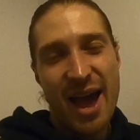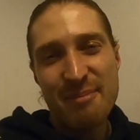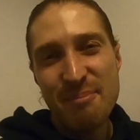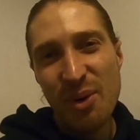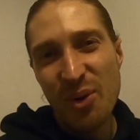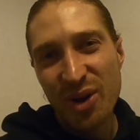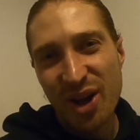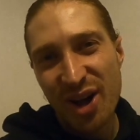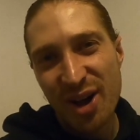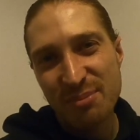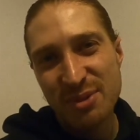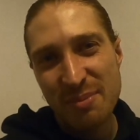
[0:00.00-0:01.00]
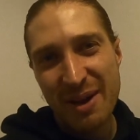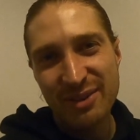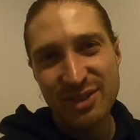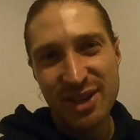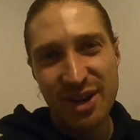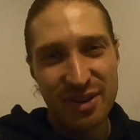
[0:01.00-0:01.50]
And more carbs
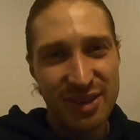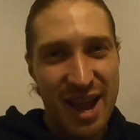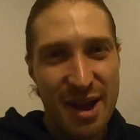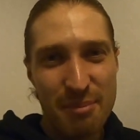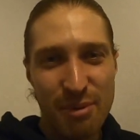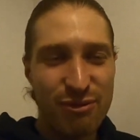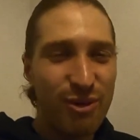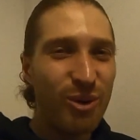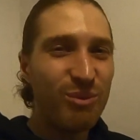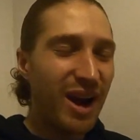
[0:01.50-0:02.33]
about to go down before